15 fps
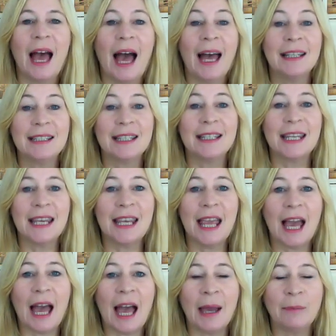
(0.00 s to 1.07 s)
and today
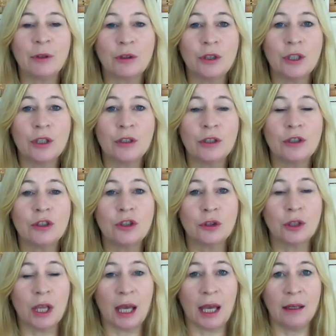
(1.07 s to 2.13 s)
I'm going to
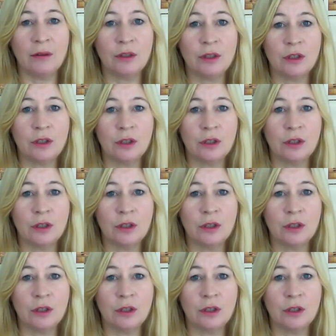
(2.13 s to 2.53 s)
show you how to